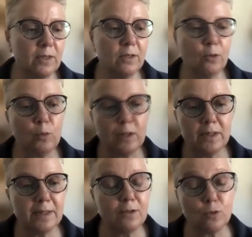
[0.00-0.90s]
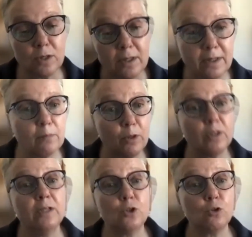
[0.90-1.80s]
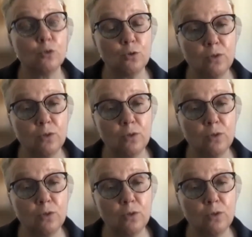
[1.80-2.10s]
is not what he's interested in, but it shows a